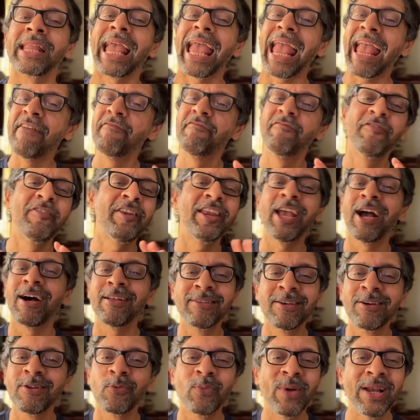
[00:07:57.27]
Every
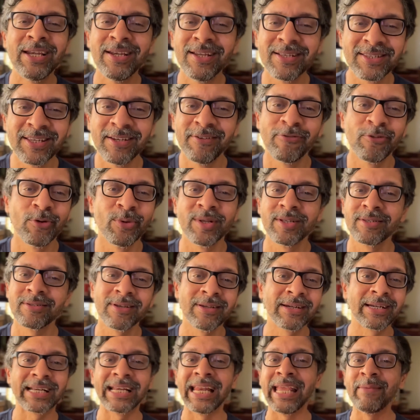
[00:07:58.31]
other wellness
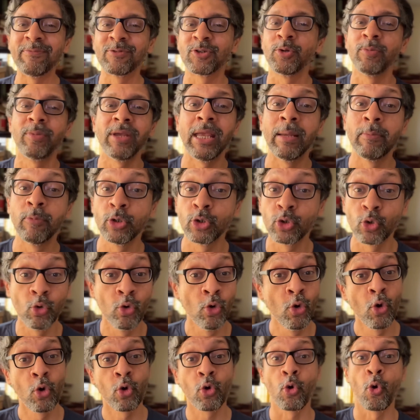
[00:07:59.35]
influencer claims to be able to
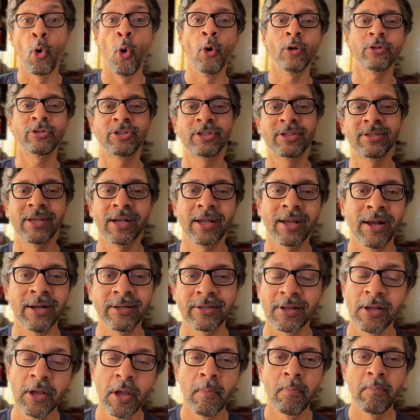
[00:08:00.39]
coach the gut,